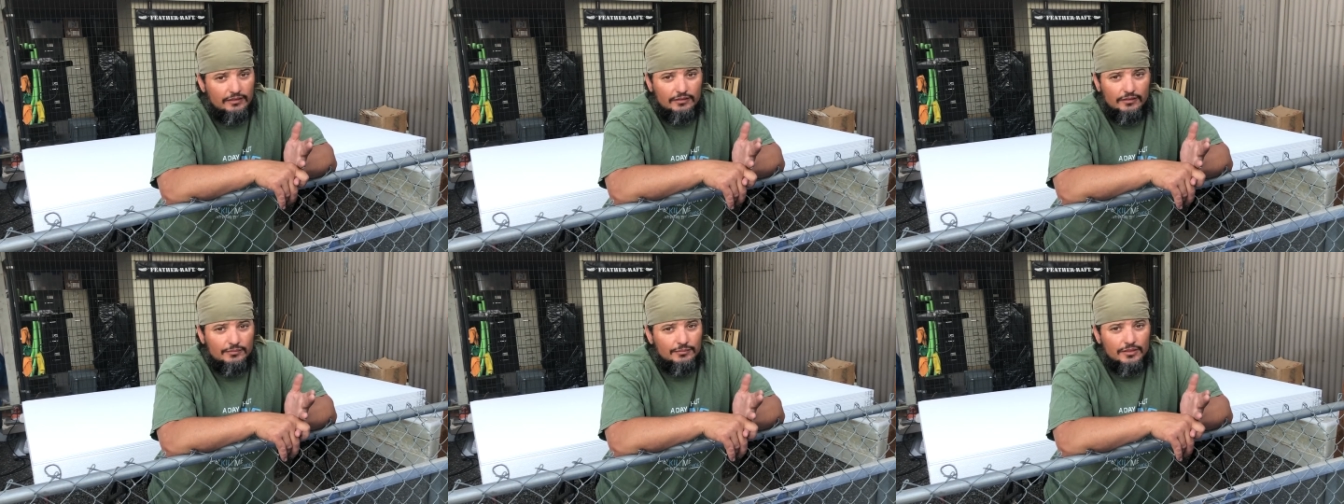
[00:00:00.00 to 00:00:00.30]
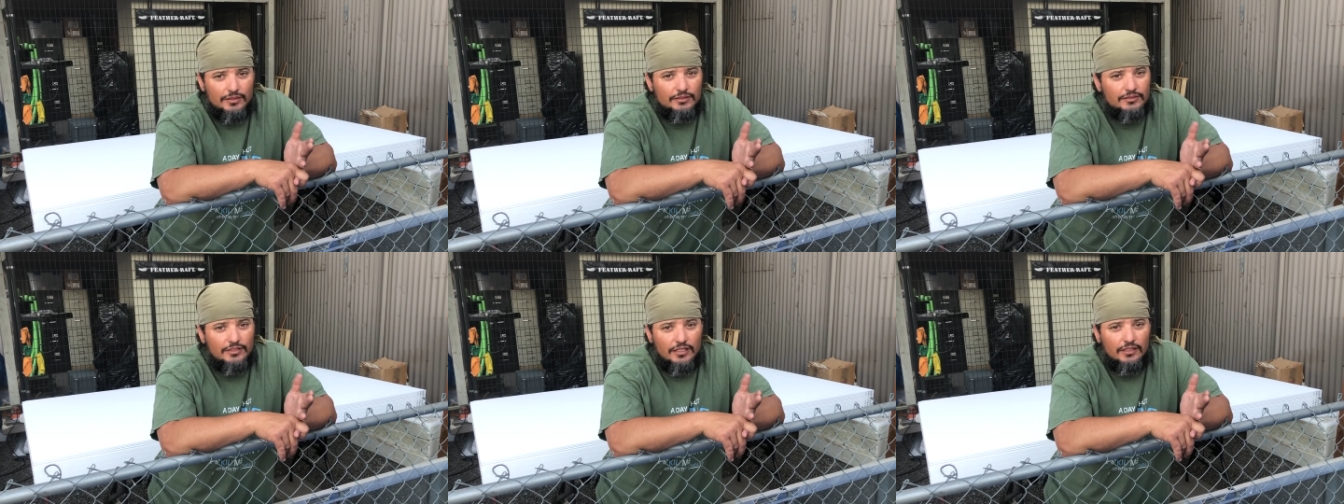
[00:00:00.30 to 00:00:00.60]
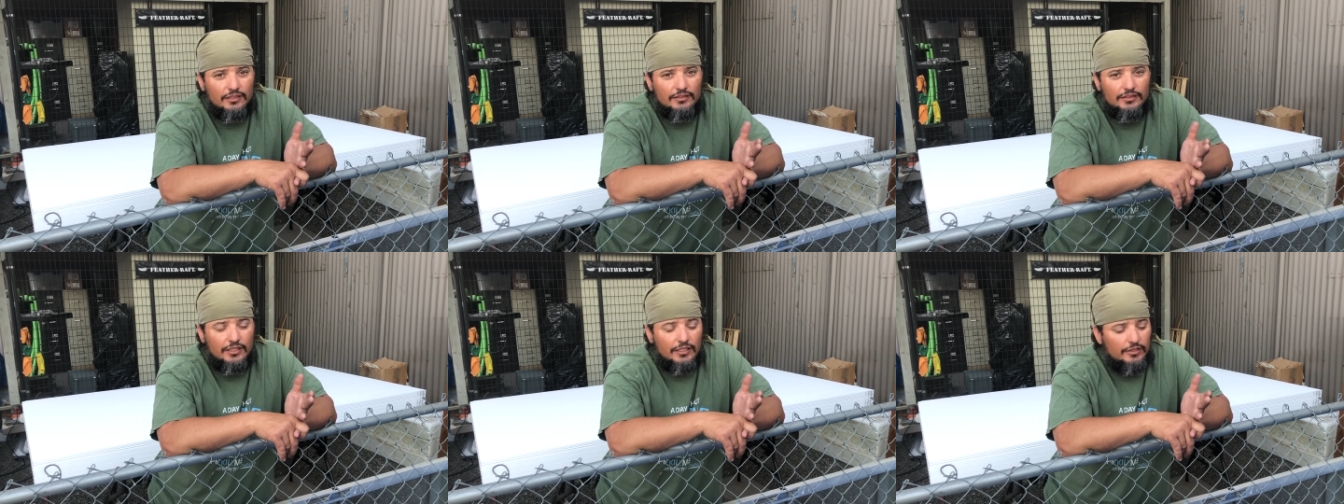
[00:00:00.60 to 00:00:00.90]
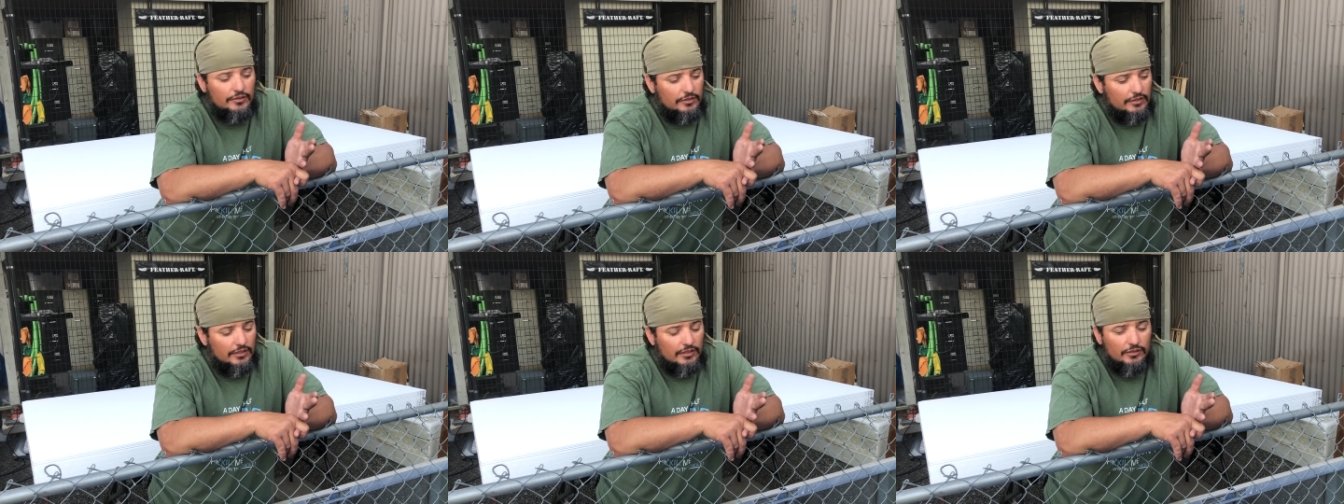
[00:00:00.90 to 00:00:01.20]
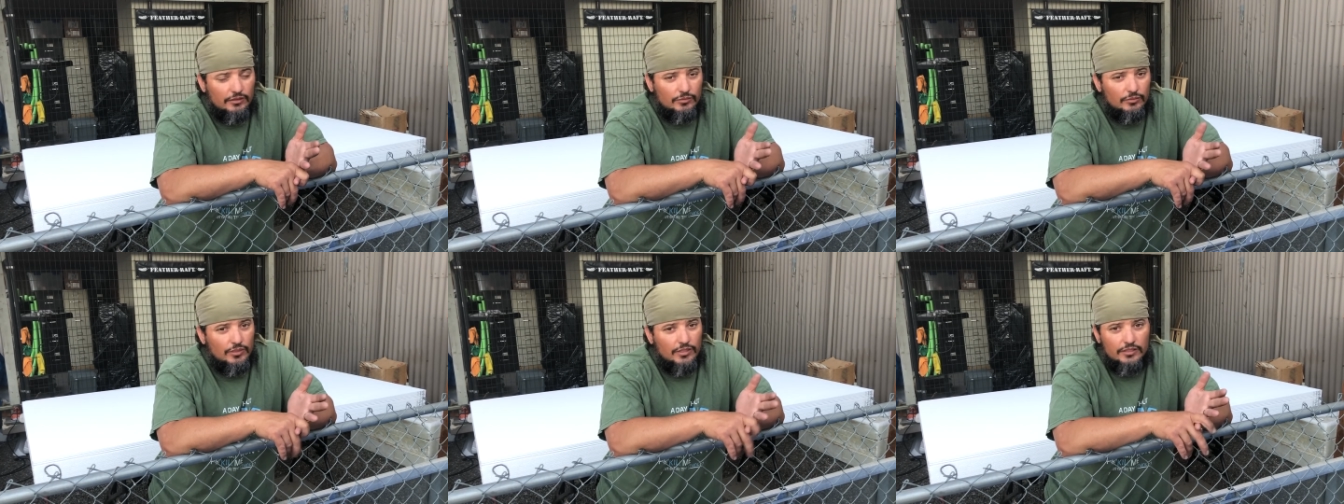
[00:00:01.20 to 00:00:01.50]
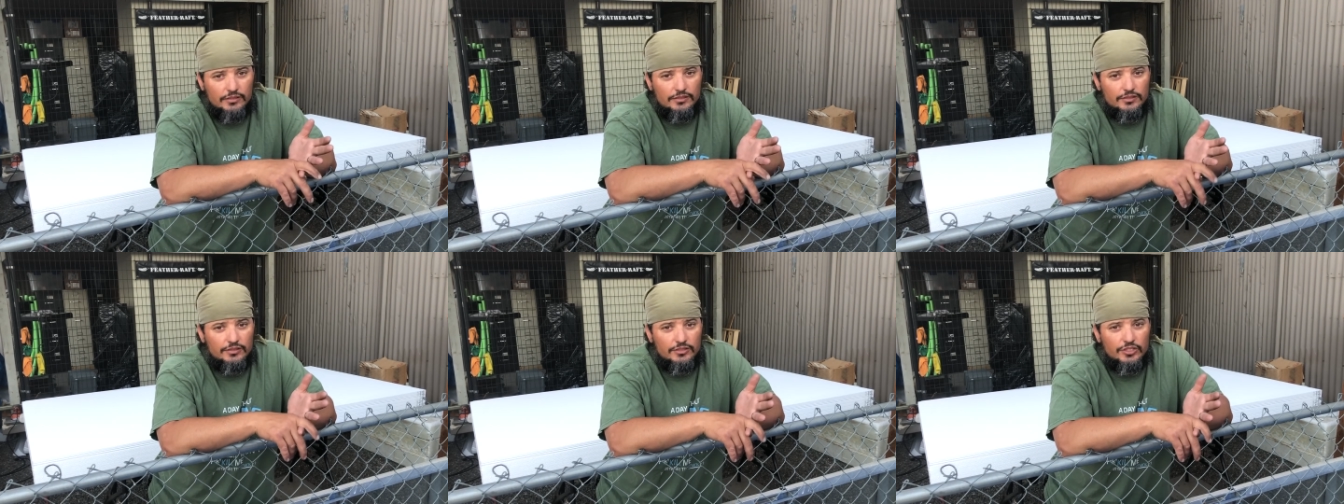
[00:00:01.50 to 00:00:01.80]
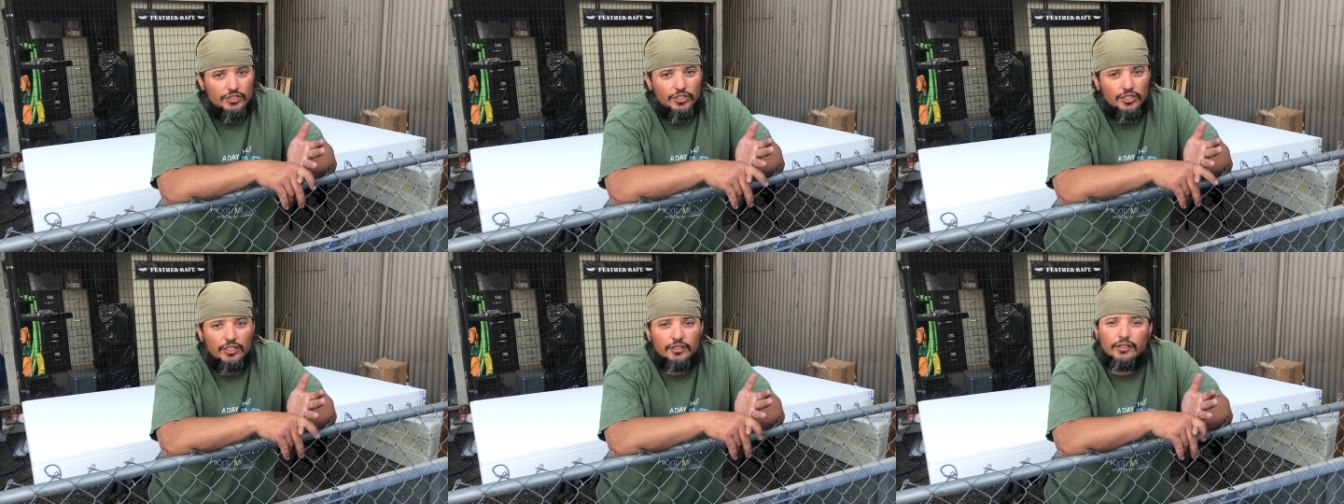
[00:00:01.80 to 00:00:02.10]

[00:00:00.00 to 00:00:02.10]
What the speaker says: I'm going to sell it though. I know it works. It's good.